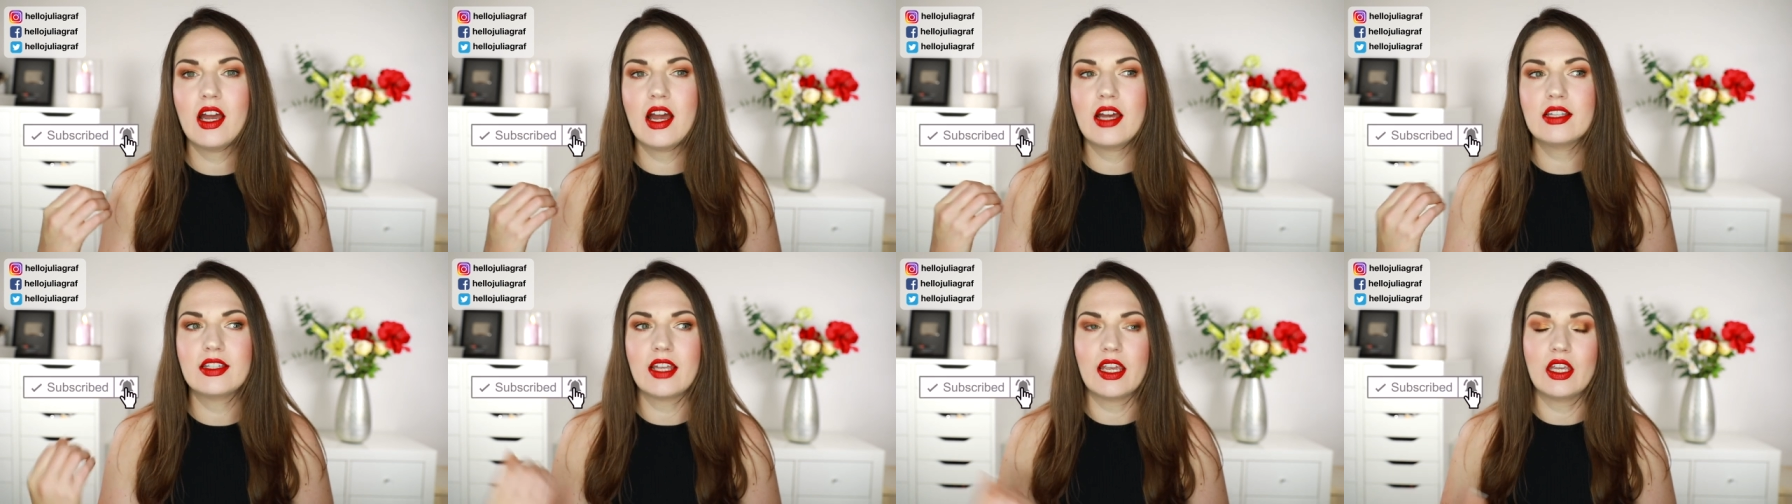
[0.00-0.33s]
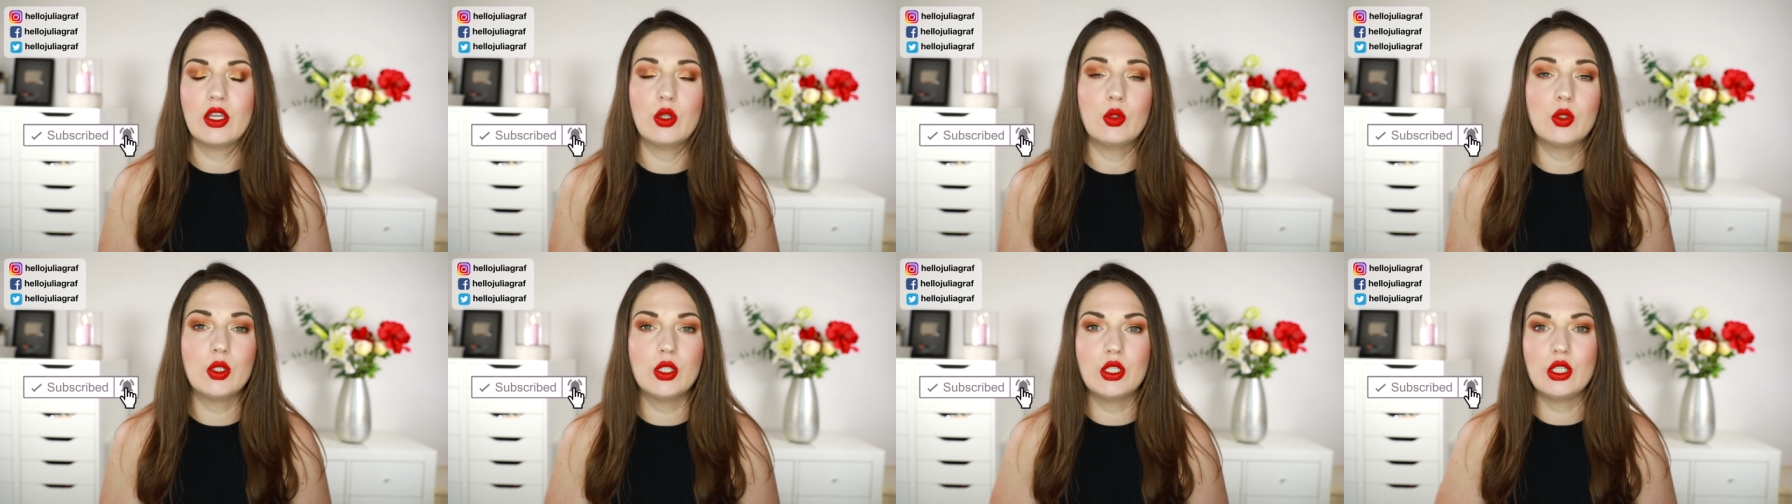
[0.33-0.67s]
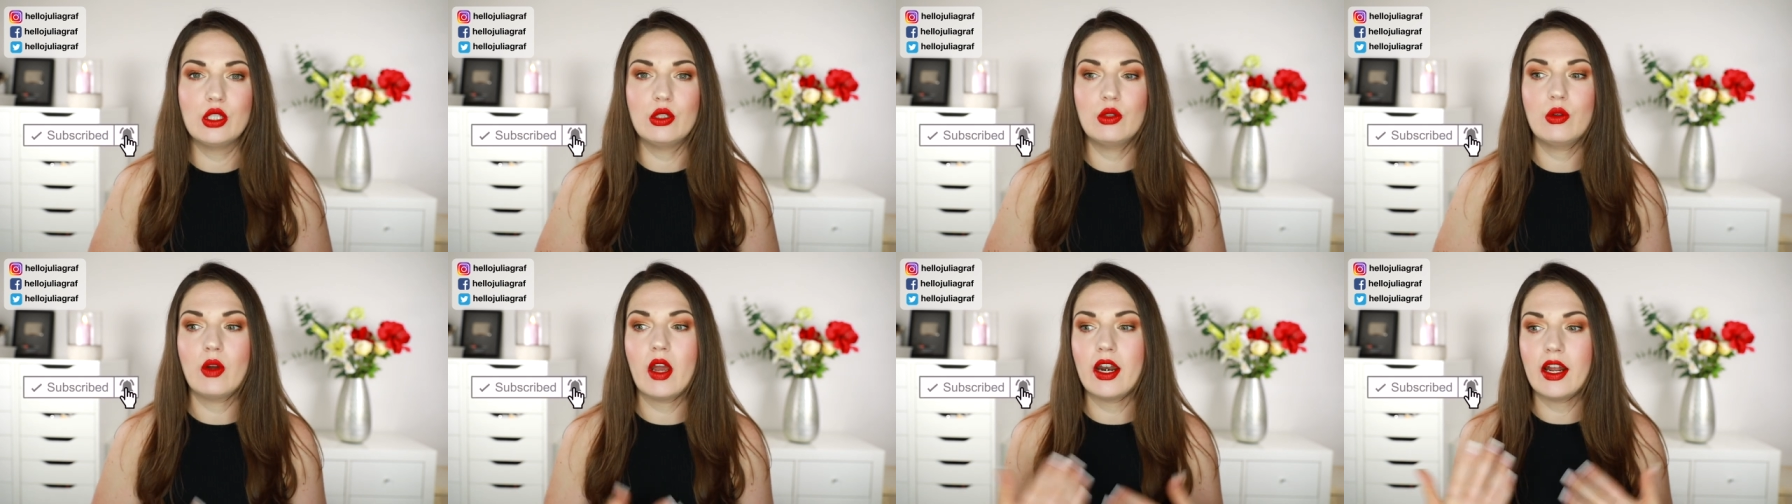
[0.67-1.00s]
as I used
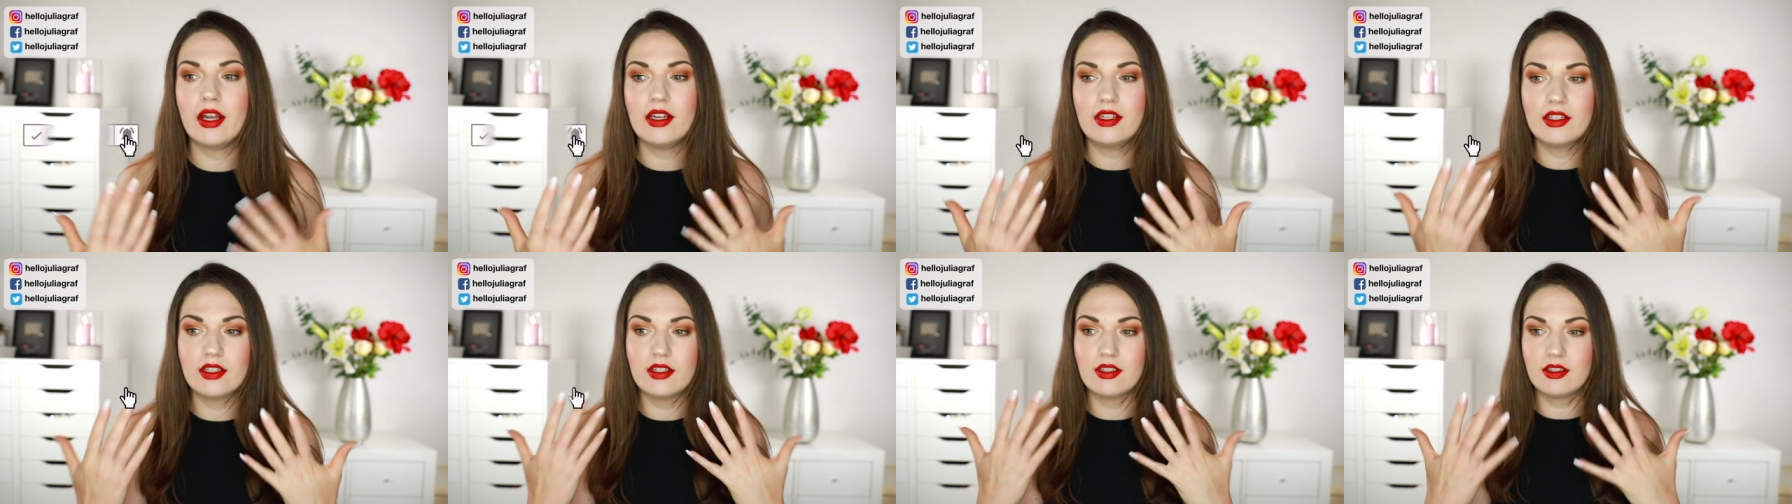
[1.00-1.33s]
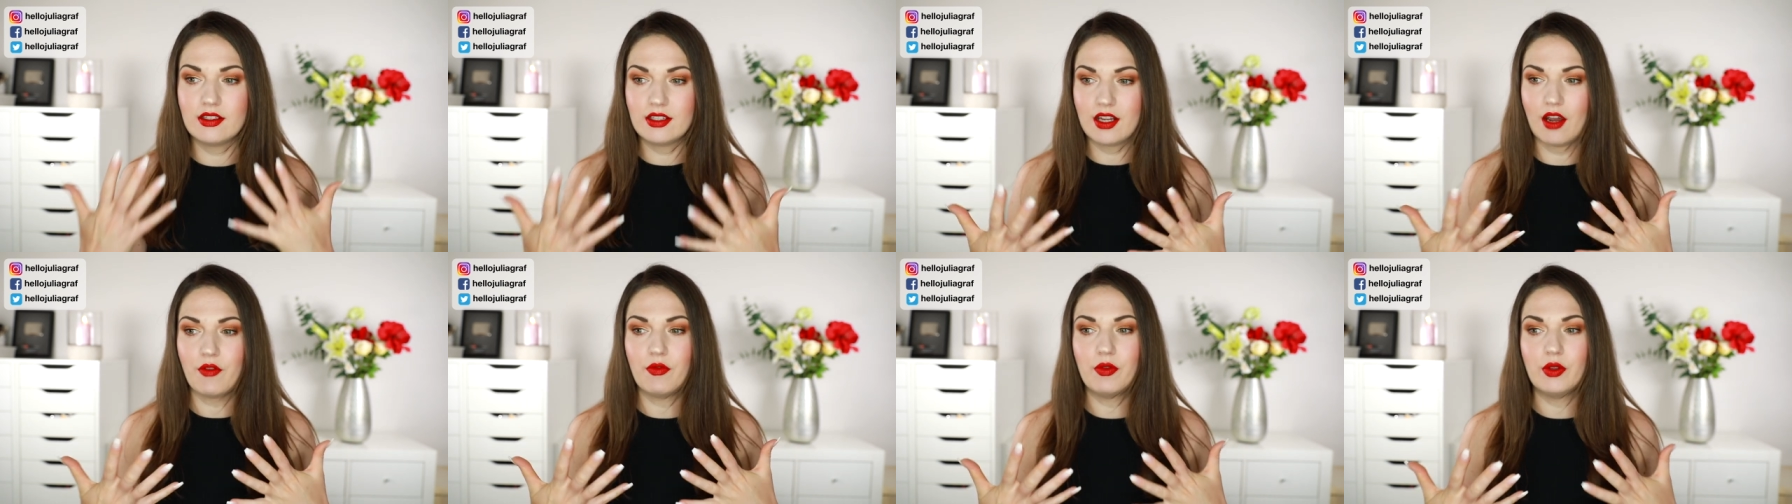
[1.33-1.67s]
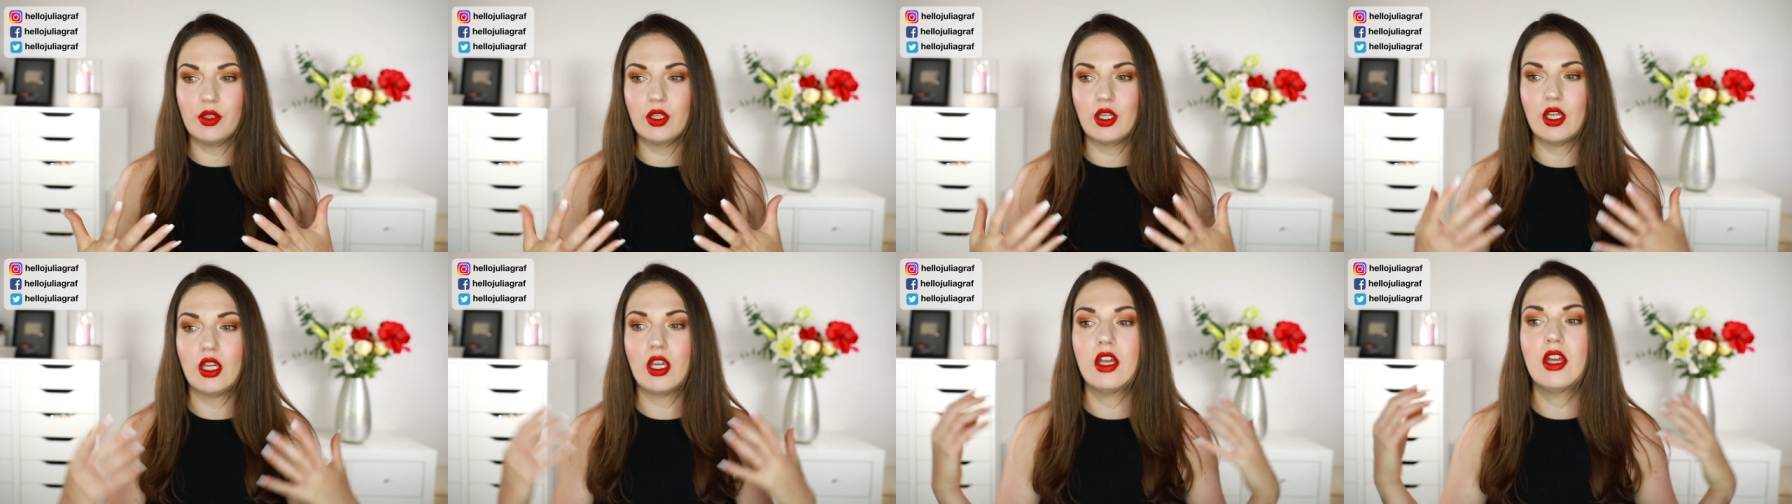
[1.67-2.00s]
to, and I
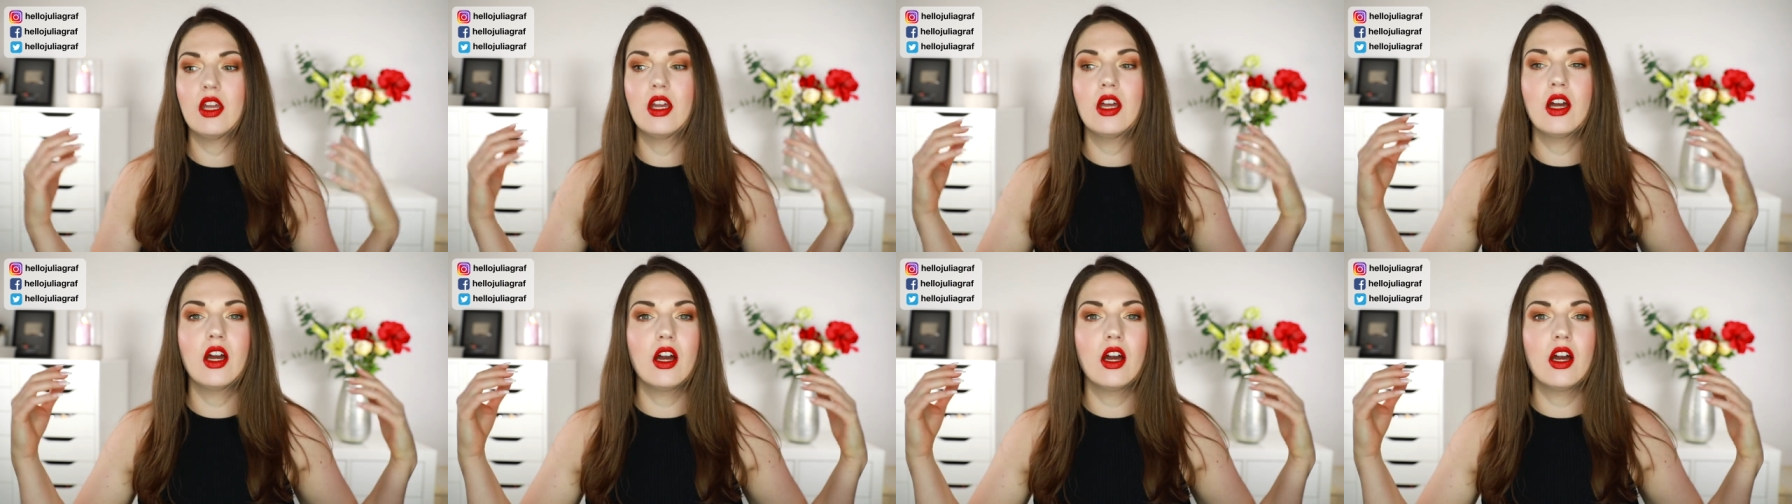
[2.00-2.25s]
definitely